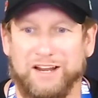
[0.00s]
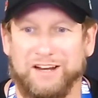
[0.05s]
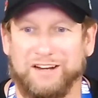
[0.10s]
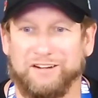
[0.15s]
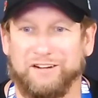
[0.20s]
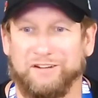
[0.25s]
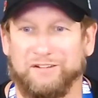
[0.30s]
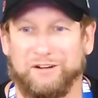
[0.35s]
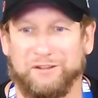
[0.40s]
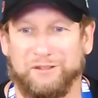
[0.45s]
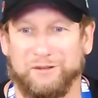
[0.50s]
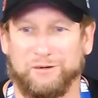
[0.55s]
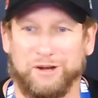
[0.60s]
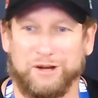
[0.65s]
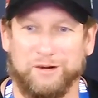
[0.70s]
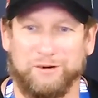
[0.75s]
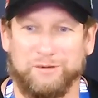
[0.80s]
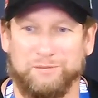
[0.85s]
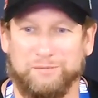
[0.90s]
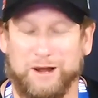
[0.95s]
The, the way
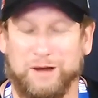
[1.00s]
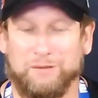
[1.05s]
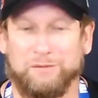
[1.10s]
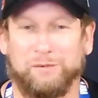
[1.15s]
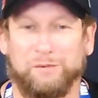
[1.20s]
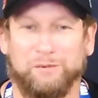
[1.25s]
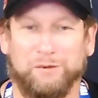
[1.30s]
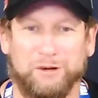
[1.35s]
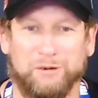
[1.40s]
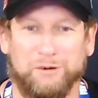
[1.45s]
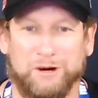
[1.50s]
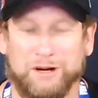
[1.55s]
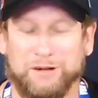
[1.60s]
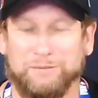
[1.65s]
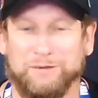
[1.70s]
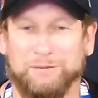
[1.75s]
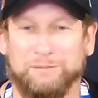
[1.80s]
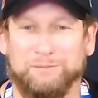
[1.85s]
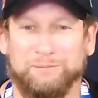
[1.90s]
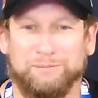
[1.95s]
we probably want
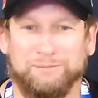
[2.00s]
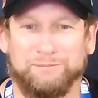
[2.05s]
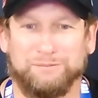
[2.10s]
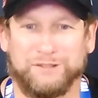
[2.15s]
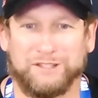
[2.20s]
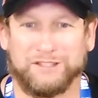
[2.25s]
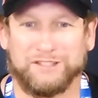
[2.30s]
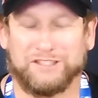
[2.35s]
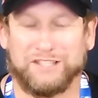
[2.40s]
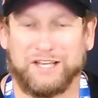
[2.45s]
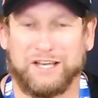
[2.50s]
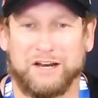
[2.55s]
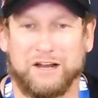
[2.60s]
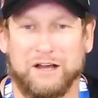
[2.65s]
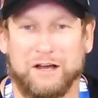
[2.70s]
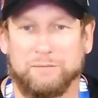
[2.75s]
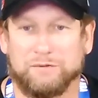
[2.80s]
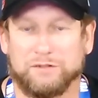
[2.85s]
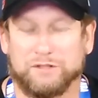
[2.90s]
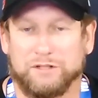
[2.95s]
them to, to set
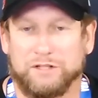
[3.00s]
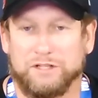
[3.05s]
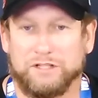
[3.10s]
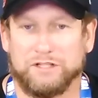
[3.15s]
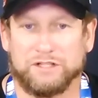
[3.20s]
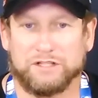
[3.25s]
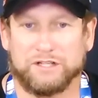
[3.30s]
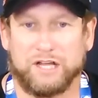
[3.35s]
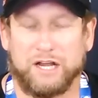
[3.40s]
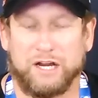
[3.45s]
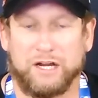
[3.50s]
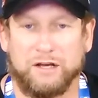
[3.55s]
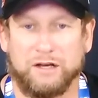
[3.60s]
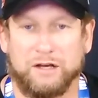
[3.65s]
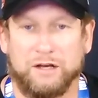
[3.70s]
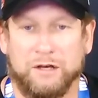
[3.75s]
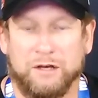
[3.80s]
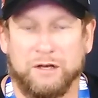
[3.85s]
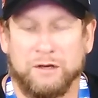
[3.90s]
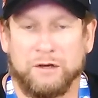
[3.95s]
up. So you just kind of,
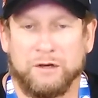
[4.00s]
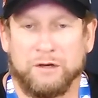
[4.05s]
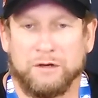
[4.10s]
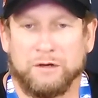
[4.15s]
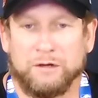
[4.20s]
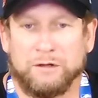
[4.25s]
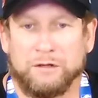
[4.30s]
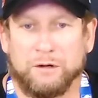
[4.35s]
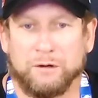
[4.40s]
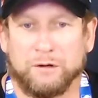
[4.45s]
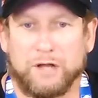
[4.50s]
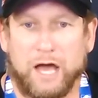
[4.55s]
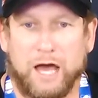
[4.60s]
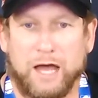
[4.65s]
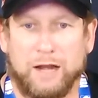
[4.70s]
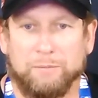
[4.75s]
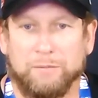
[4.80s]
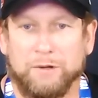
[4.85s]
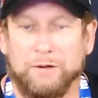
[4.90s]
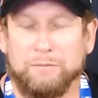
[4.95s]
you know, got
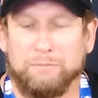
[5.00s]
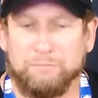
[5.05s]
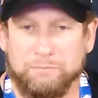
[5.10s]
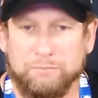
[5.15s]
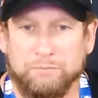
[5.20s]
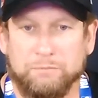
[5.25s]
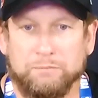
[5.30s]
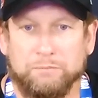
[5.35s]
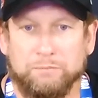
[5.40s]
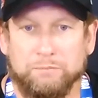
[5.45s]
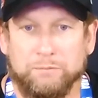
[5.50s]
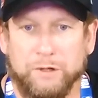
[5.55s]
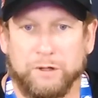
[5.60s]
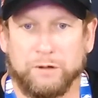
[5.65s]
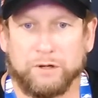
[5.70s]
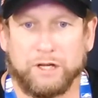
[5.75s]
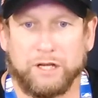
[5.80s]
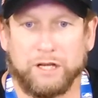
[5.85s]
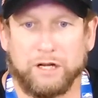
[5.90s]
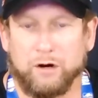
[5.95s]
to be, you know,
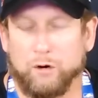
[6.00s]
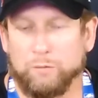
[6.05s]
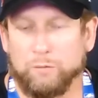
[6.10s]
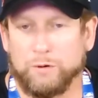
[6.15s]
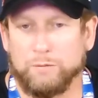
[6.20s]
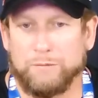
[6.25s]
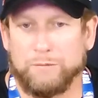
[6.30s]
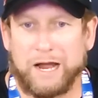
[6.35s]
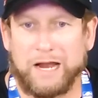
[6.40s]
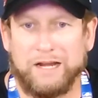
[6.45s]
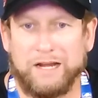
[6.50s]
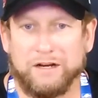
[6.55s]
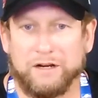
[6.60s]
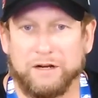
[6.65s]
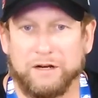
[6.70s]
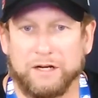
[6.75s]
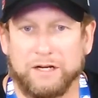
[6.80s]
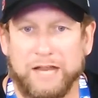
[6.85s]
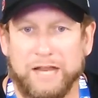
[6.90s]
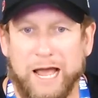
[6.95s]
again, open
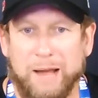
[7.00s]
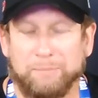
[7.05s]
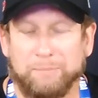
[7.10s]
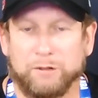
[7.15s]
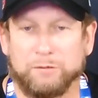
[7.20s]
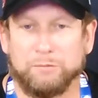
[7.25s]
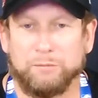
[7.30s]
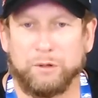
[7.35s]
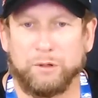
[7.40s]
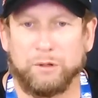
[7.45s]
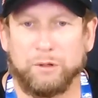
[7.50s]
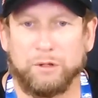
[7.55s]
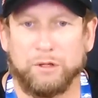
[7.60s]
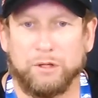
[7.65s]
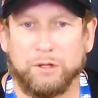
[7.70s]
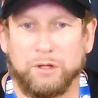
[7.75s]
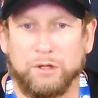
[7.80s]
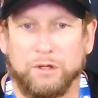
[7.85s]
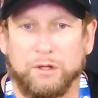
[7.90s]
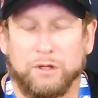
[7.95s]
minded, adaptable,
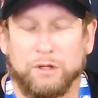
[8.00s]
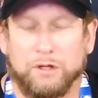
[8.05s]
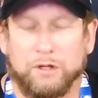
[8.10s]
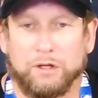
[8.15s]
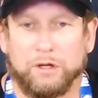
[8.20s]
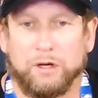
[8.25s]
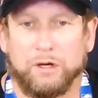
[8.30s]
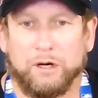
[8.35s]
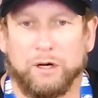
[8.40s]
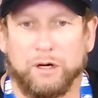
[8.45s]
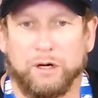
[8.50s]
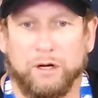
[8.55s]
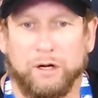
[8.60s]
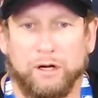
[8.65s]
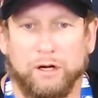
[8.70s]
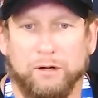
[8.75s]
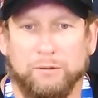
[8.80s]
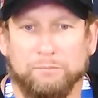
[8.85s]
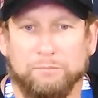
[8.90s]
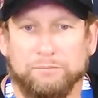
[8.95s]

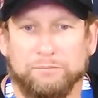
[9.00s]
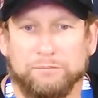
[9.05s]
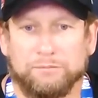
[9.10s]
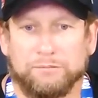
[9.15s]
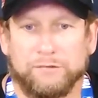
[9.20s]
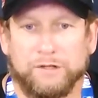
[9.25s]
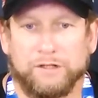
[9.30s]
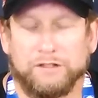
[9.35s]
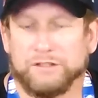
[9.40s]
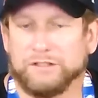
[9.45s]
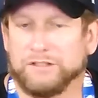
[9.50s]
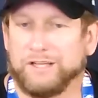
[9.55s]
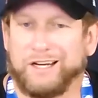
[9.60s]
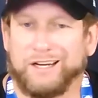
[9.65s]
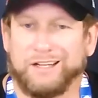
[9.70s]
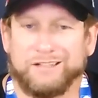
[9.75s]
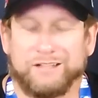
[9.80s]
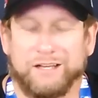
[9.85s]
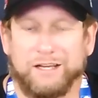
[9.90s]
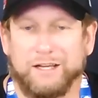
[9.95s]
um, and just kind
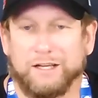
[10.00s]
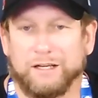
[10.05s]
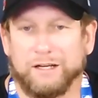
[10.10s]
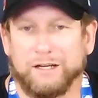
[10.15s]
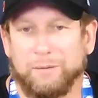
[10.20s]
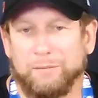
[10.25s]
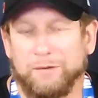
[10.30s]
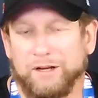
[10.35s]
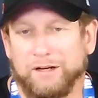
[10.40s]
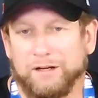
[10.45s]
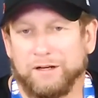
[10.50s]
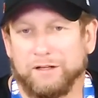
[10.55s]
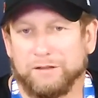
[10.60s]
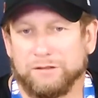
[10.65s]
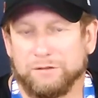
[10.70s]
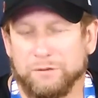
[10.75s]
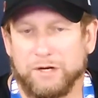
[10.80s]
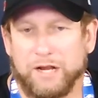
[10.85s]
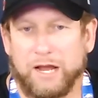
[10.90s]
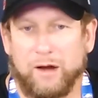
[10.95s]
of take it. I mean, a
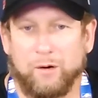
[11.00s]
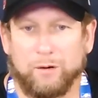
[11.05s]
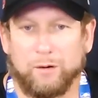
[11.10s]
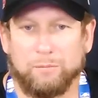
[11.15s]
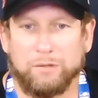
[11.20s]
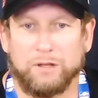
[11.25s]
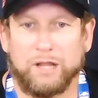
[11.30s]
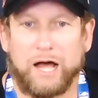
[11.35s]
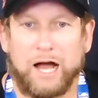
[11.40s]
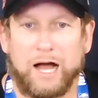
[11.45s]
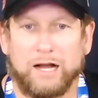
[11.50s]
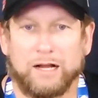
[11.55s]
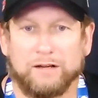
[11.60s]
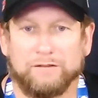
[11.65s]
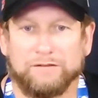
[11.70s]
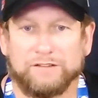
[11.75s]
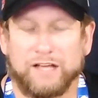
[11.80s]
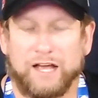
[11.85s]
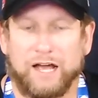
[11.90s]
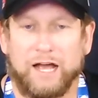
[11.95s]
three hour block
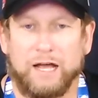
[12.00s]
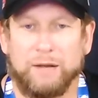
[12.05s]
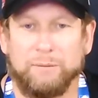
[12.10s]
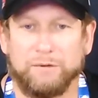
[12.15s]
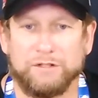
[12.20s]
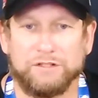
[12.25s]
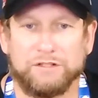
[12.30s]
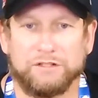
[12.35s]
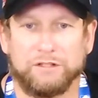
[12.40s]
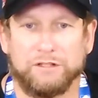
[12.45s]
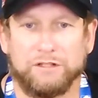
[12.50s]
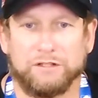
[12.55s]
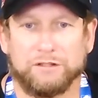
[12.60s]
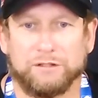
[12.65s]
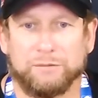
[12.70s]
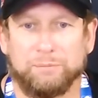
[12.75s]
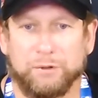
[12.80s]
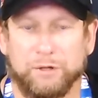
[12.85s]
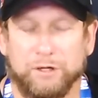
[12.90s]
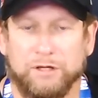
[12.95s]
of time is is
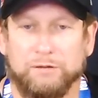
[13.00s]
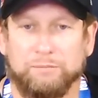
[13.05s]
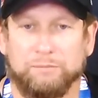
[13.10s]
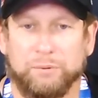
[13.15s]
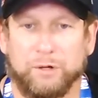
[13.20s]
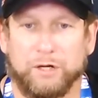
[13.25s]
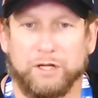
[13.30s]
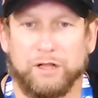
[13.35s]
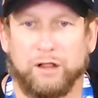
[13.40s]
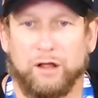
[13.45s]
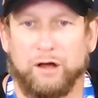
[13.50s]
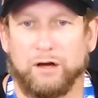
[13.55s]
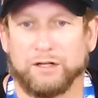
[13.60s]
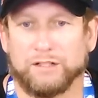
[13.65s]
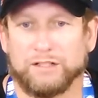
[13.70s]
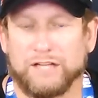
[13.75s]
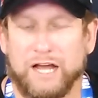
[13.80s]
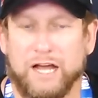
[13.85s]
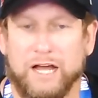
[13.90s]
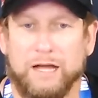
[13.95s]
a pretty pretty long
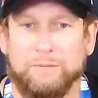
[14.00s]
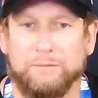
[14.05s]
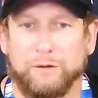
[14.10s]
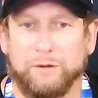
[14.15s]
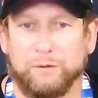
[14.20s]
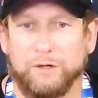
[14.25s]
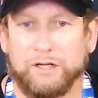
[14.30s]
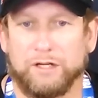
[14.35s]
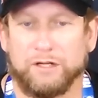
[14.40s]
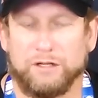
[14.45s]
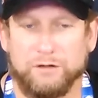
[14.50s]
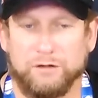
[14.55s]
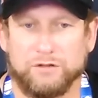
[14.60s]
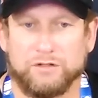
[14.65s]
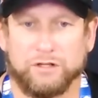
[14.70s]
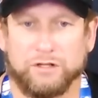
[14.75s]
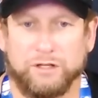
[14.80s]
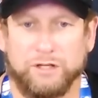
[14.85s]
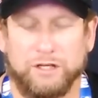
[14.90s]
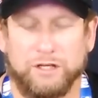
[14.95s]
time that we can
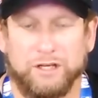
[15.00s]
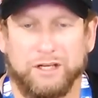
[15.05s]
usually,